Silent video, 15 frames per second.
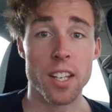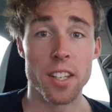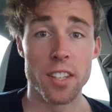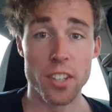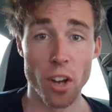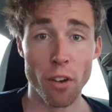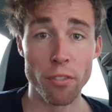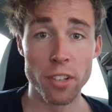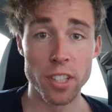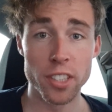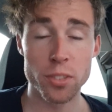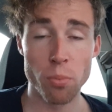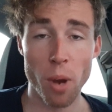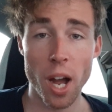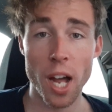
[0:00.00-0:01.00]
the
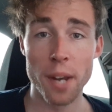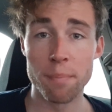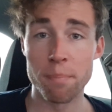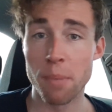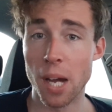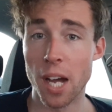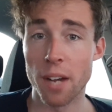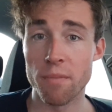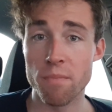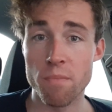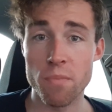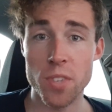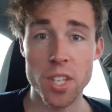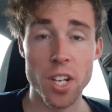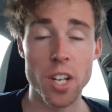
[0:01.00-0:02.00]
obvious one, but,
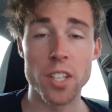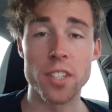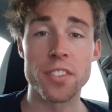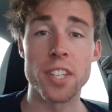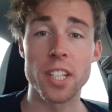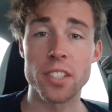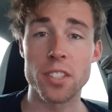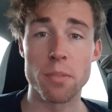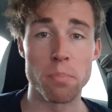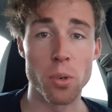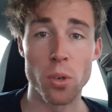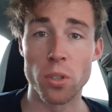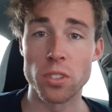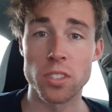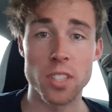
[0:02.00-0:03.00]
you'd think De
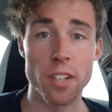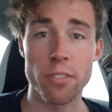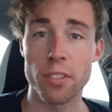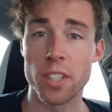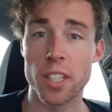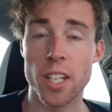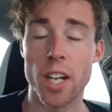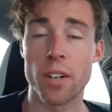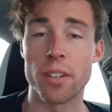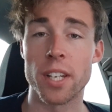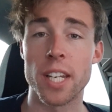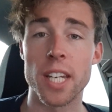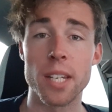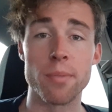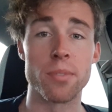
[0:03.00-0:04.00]
Boer's definitely going to
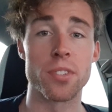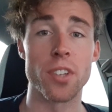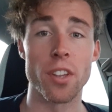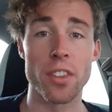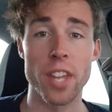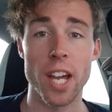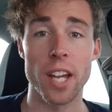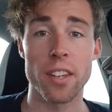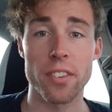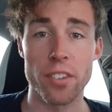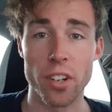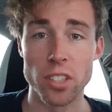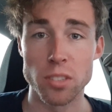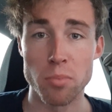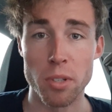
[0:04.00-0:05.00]
him. So that
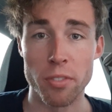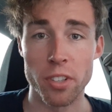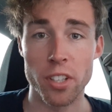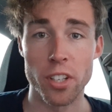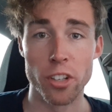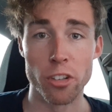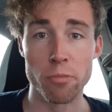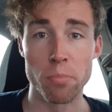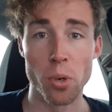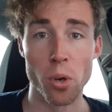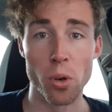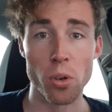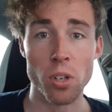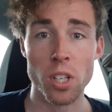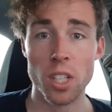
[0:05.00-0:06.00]
throws a bit of a
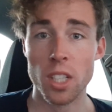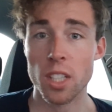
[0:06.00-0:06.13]
curveball.